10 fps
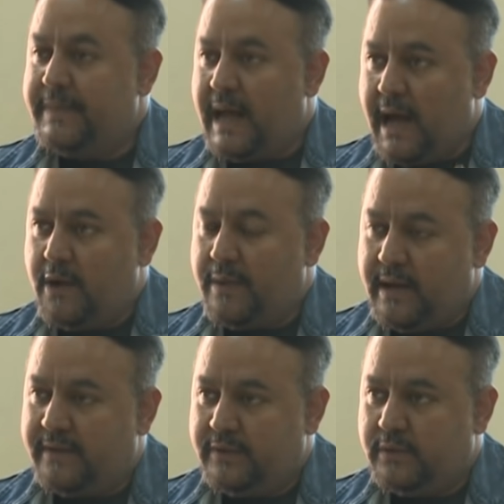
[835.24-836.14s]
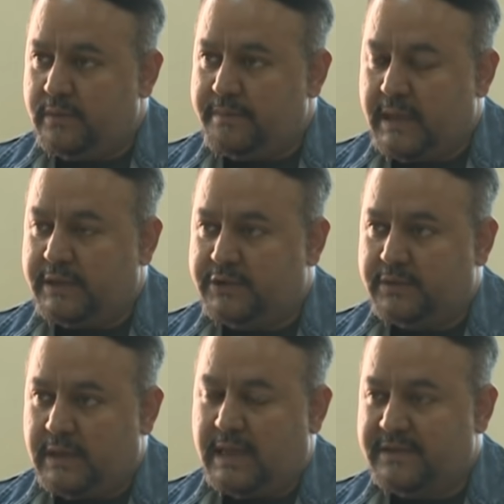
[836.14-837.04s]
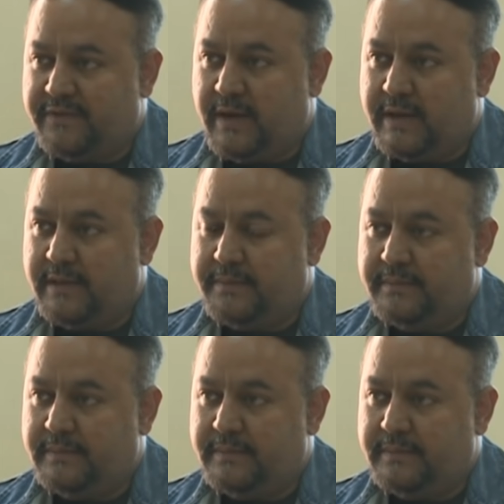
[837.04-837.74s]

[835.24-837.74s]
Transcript: how have you managed to classify them?